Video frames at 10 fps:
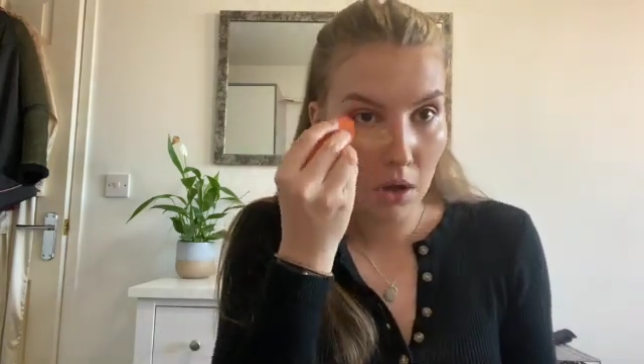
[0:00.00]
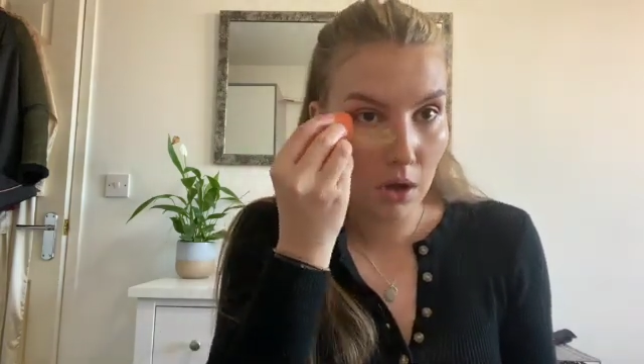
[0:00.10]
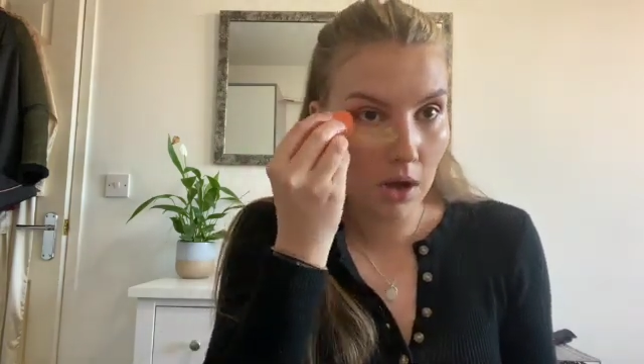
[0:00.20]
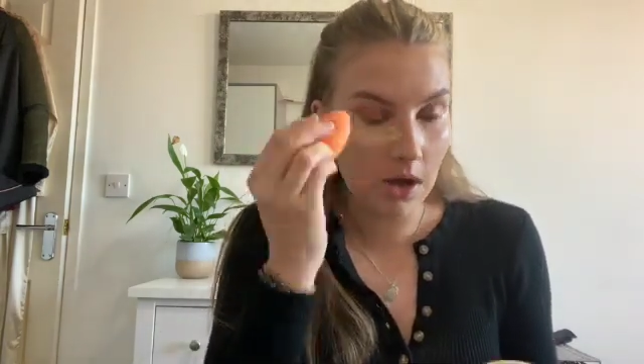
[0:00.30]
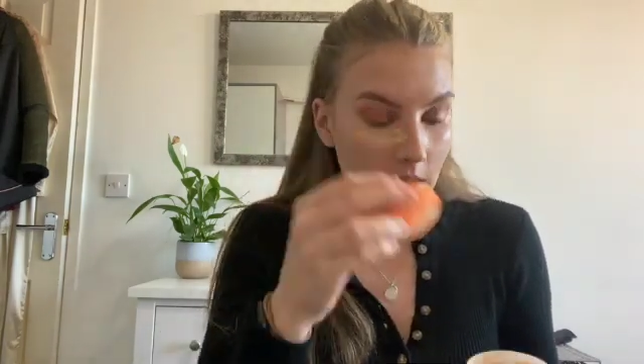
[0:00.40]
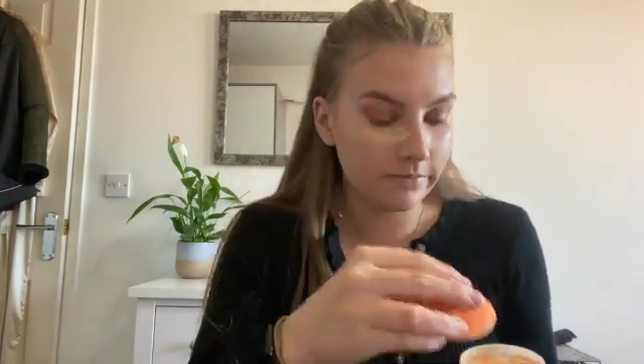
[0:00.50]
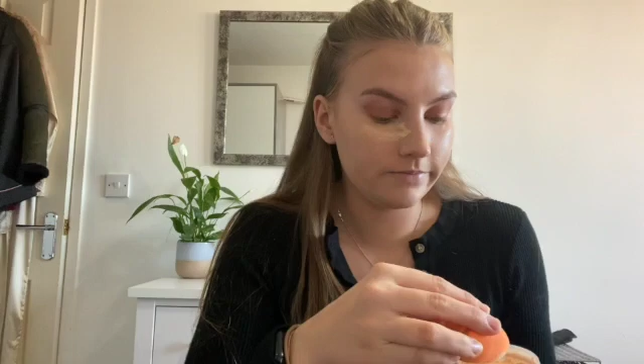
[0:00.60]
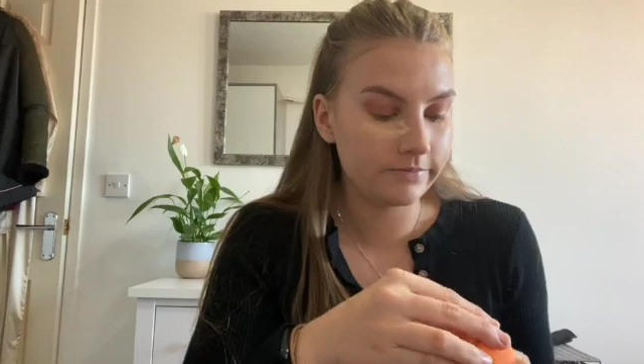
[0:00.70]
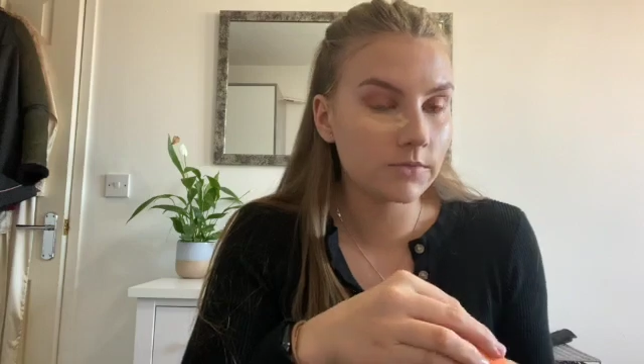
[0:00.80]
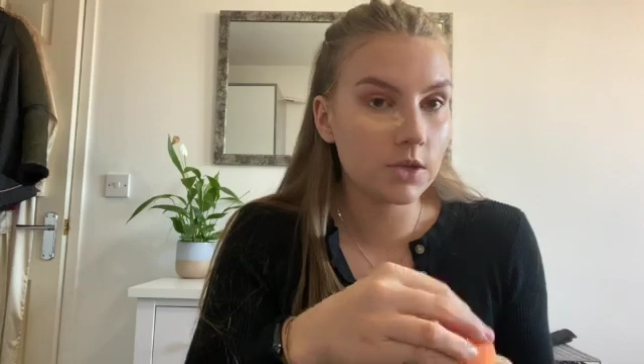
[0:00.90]
I
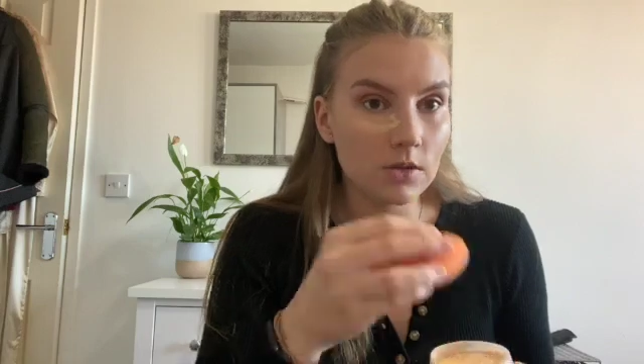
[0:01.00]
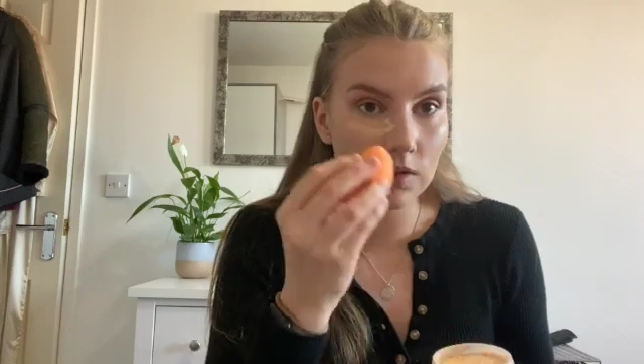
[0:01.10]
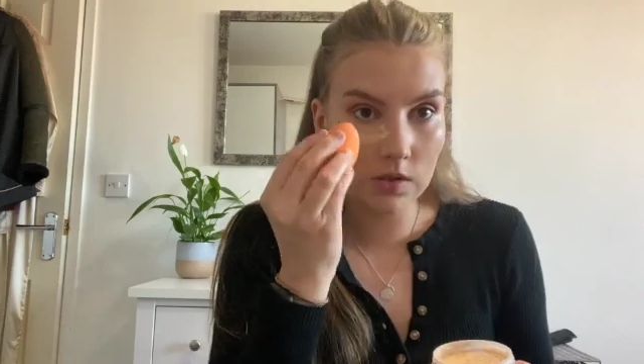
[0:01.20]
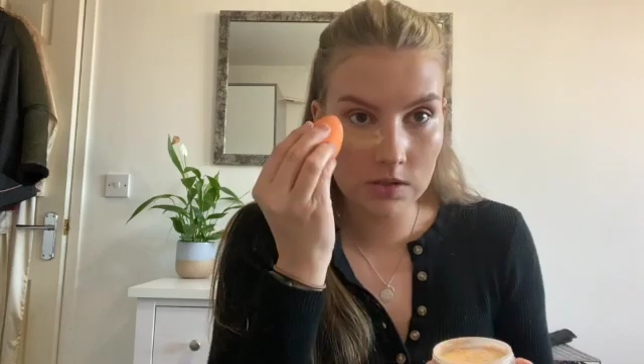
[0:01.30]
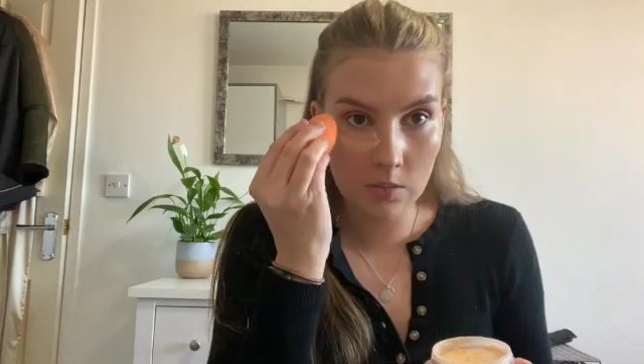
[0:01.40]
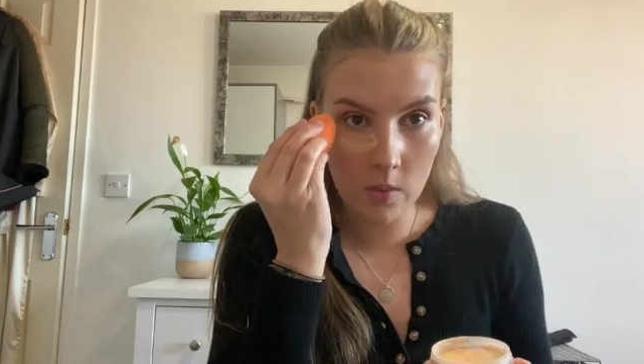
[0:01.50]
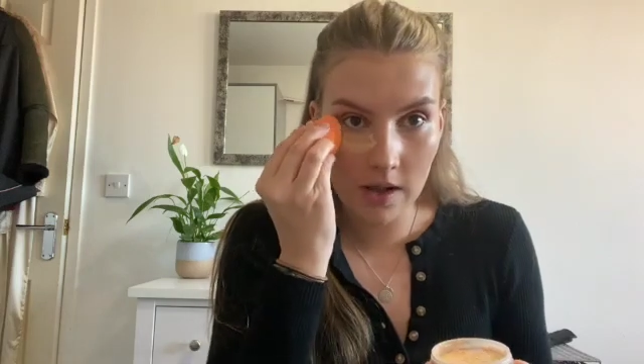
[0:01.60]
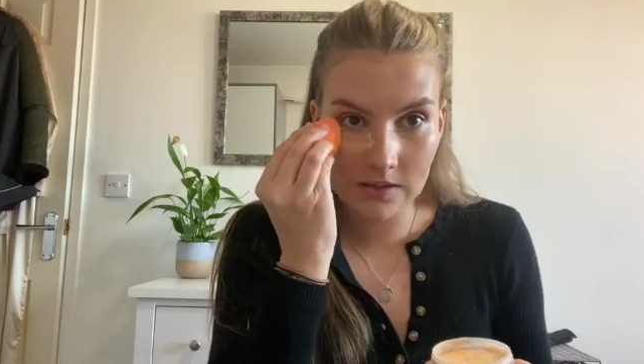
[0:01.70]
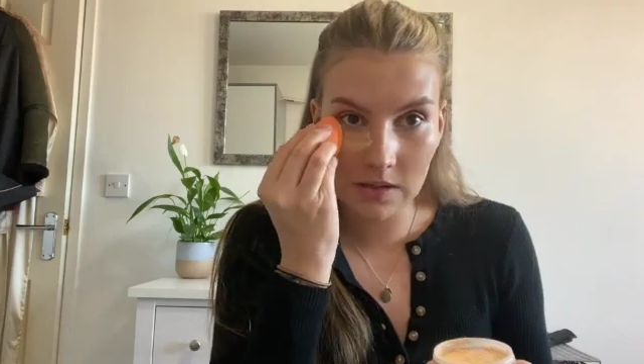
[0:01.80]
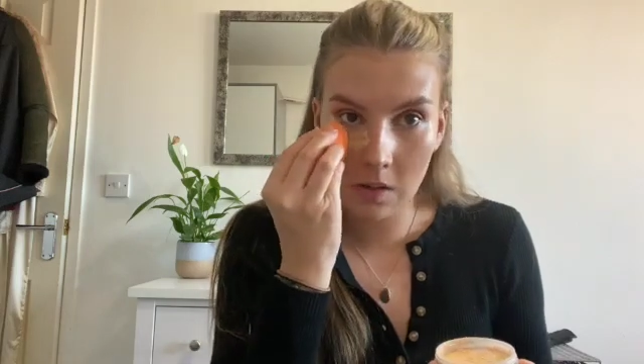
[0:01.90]
do use them
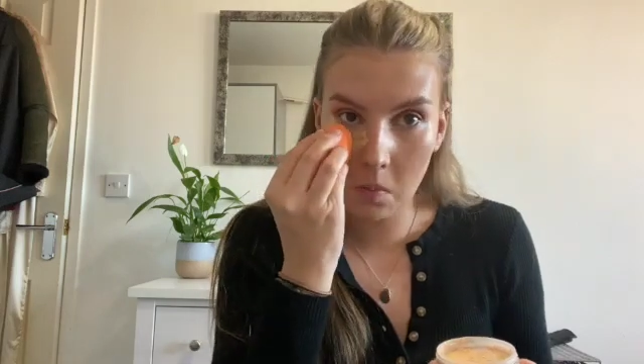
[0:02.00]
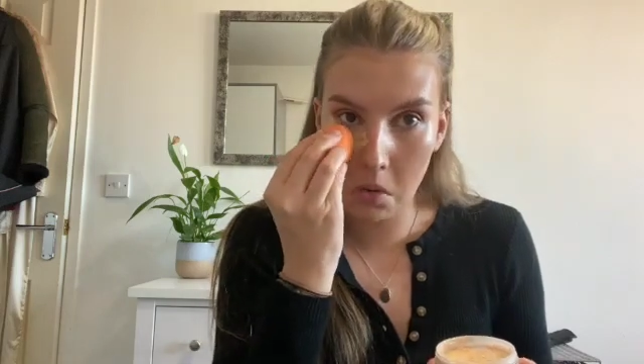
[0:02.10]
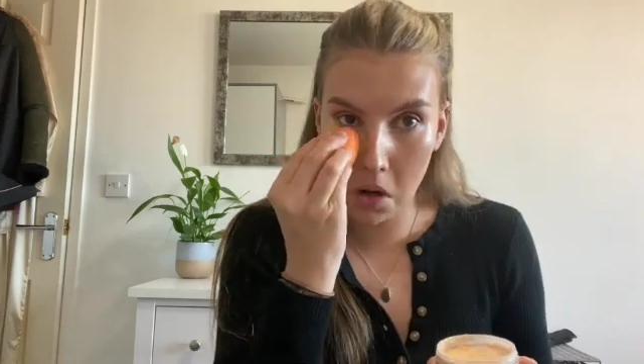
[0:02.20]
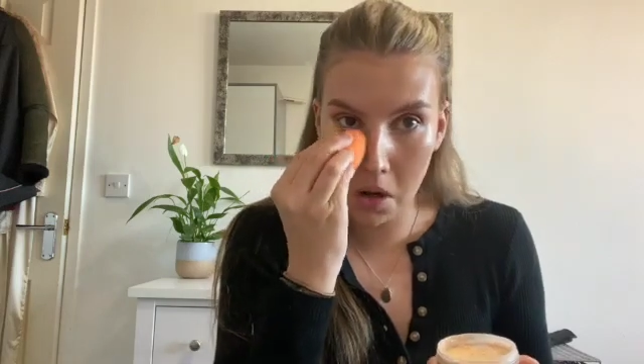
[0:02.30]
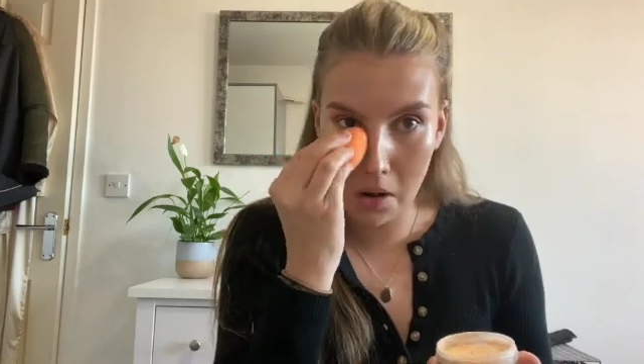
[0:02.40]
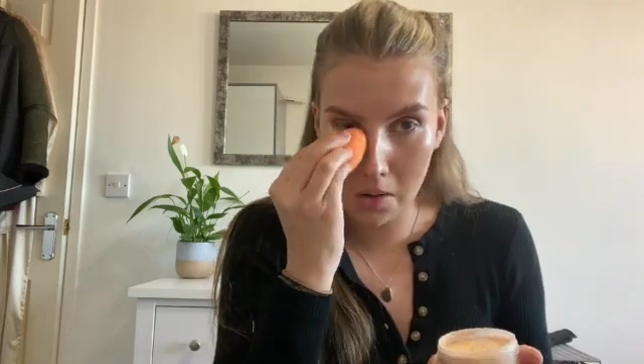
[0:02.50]
wet, but